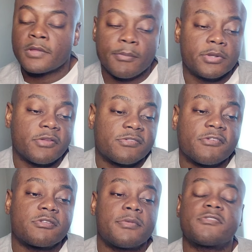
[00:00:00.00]
but the
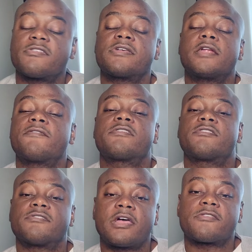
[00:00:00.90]
system isn't set up for
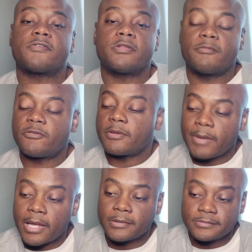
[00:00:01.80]
success for the
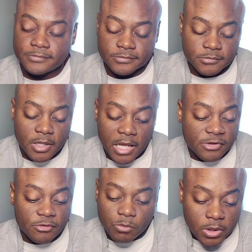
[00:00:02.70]
man. And
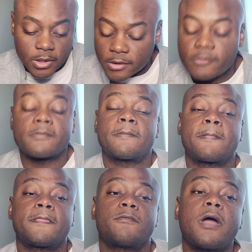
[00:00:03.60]
that's just what it is.
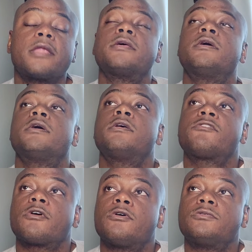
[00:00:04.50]
Right.
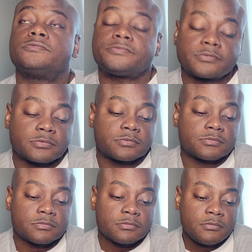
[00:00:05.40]
So
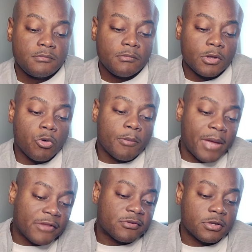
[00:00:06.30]
going
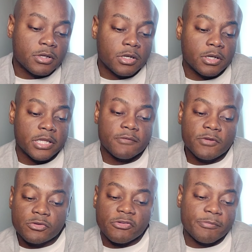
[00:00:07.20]
back to the
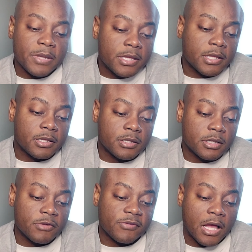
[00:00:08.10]
individual speaking,
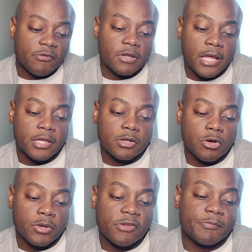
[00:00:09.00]
it sounds like,
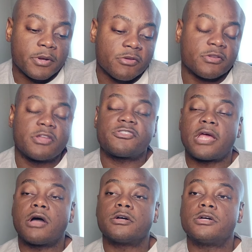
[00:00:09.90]
he experienced in his
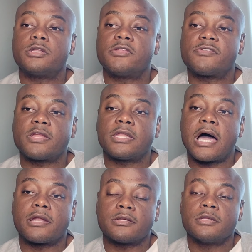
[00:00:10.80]
childhood. He said a
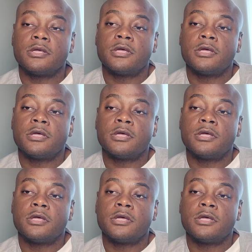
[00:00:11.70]
lot of,